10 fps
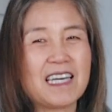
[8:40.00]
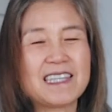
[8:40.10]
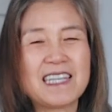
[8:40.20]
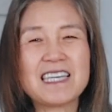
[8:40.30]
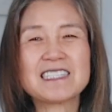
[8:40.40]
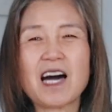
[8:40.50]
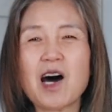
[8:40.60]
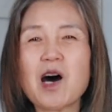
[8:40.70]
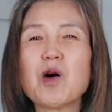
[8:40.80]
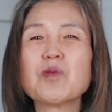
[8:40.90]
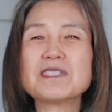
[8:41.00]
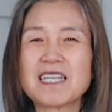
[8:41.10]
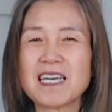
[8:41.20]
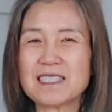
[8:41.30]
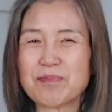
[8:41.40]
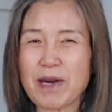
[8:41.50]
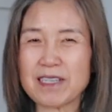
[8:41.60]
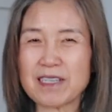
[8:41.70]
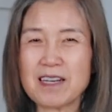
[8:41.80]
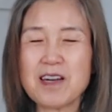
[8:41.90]
Things always taste
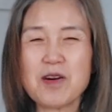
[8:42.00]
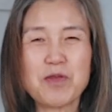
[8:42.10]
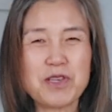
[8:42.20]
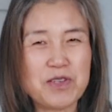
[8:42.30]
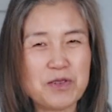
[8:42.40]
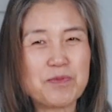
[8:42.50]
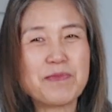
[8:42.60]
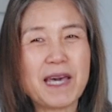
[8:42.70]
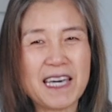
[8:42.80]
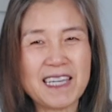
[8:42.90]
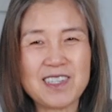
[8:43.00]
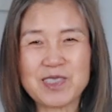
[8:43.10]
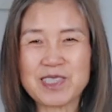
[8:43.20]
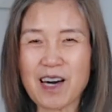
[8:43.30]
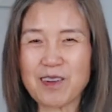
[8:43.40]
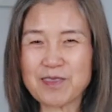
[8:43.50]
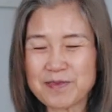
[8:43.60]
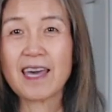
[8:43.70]
better when you make it yourself.